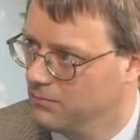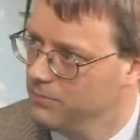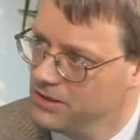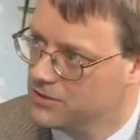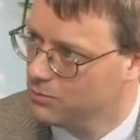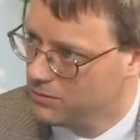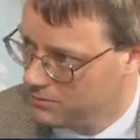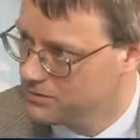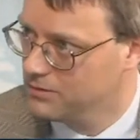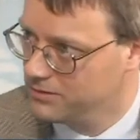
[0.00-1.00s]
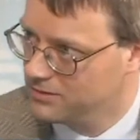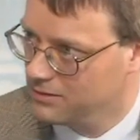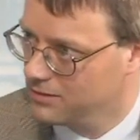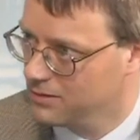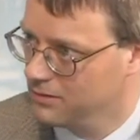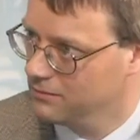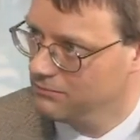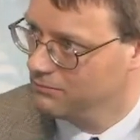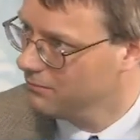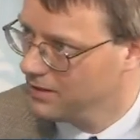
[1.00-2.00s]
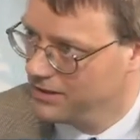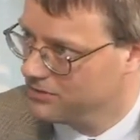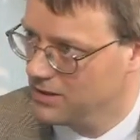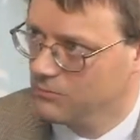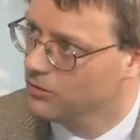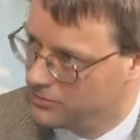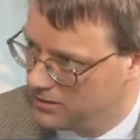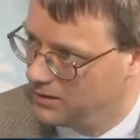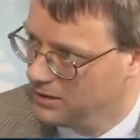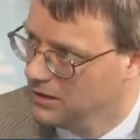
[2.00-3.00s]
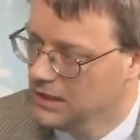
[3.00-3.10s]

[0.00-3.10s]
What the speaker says: competes with crystalline silicon as time goes on.